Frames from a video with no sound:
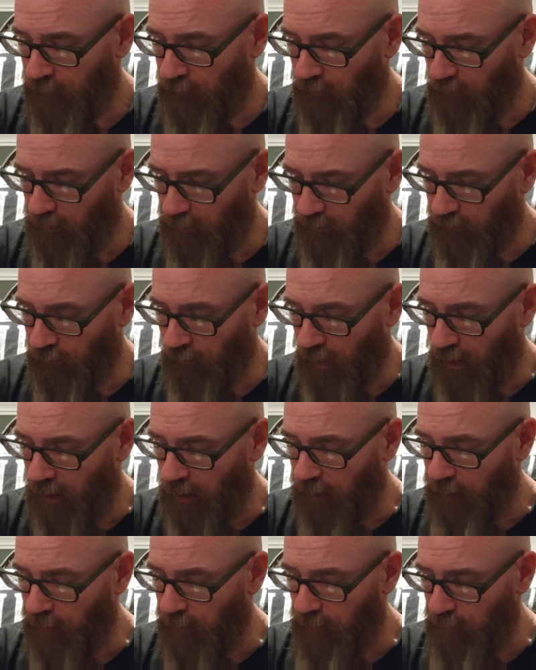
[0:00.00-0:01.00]
shall a
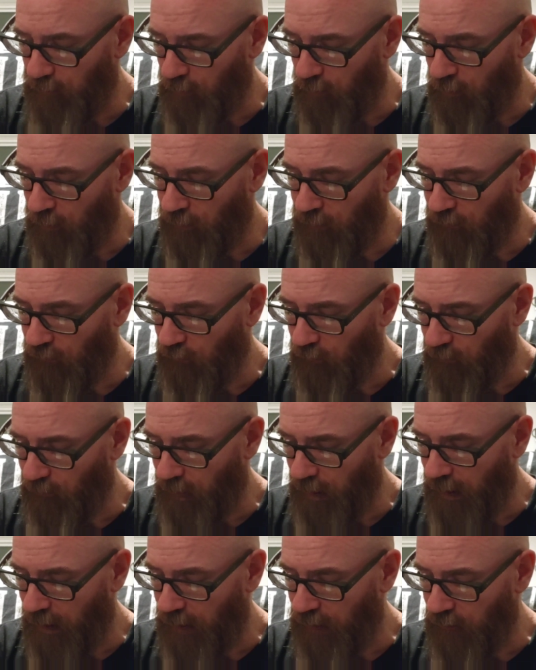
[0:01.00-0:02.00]
child be born to a
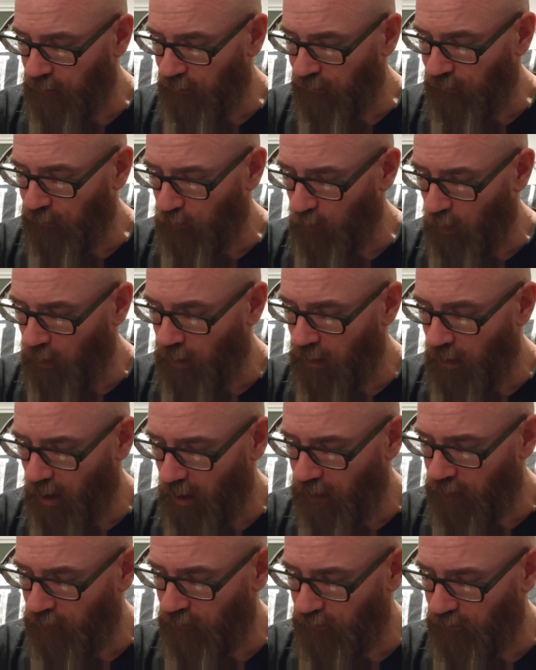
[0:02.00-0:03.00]
man who is
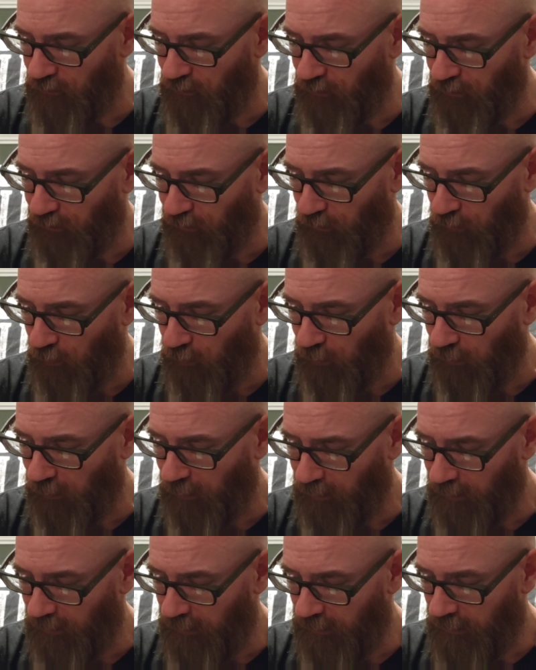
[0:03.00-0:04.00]
100 years old?
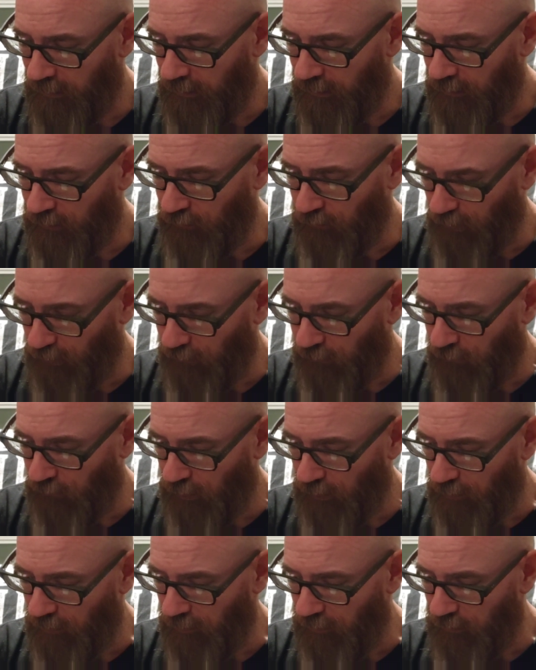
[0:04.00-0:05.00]
And shall
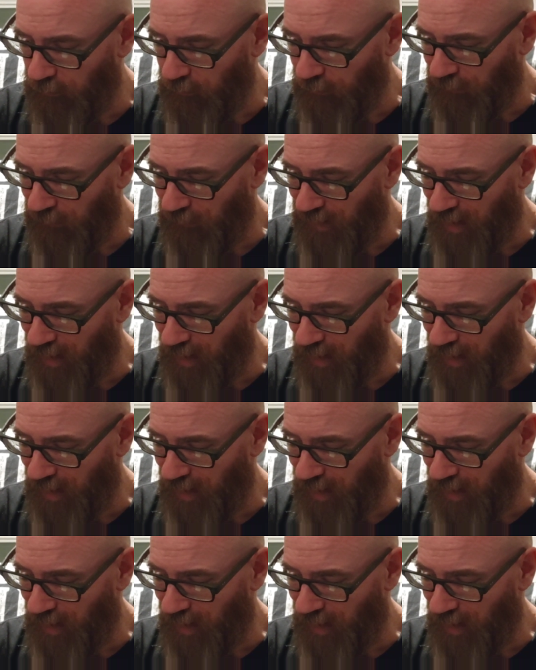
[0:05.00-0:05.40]
Sarah, who is